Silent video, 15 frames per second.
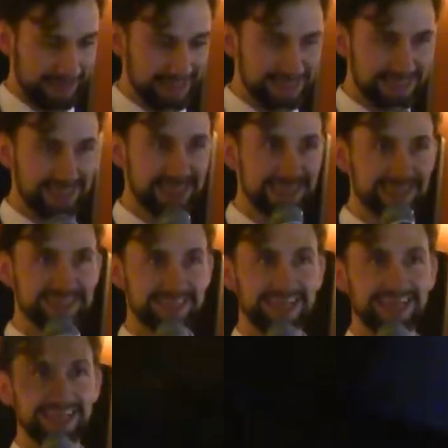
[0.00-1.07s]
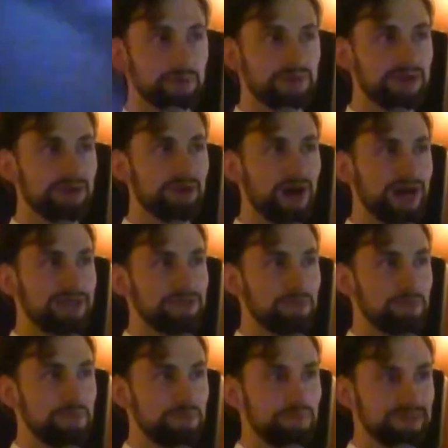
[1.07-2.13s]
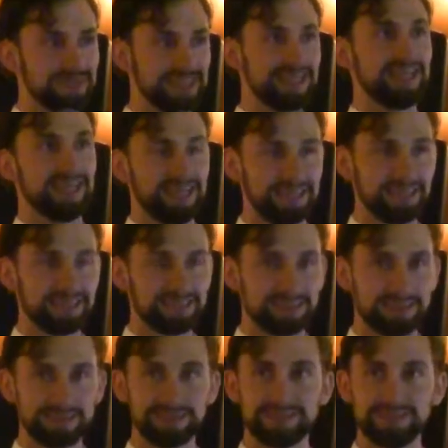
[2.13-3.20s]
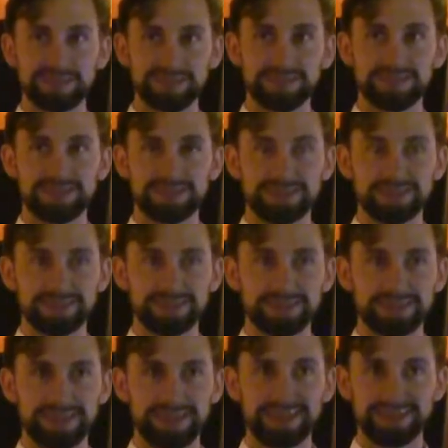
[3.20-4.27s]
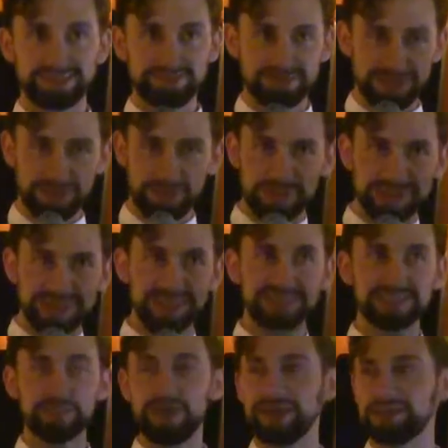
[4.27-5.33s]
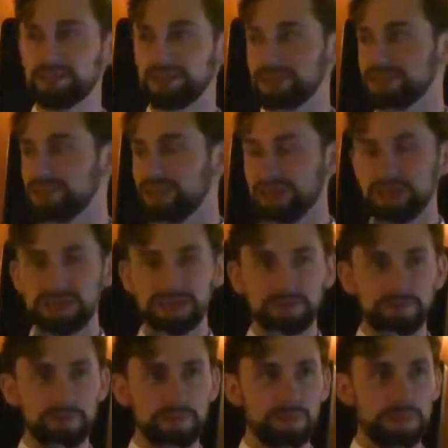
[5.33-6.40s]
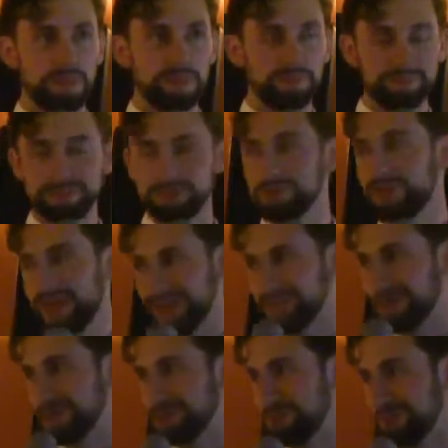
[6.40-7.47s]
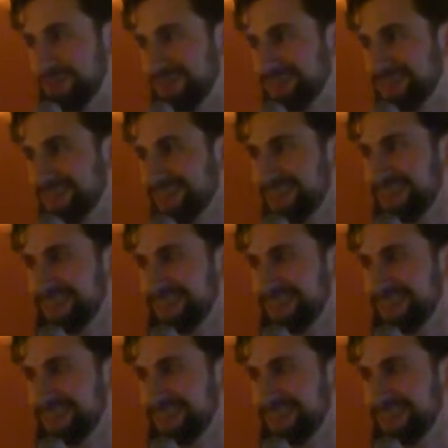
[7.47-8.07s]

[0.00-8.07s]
He sees things that we are not seeing. And he sees the Matrix. You can't dodge bullets.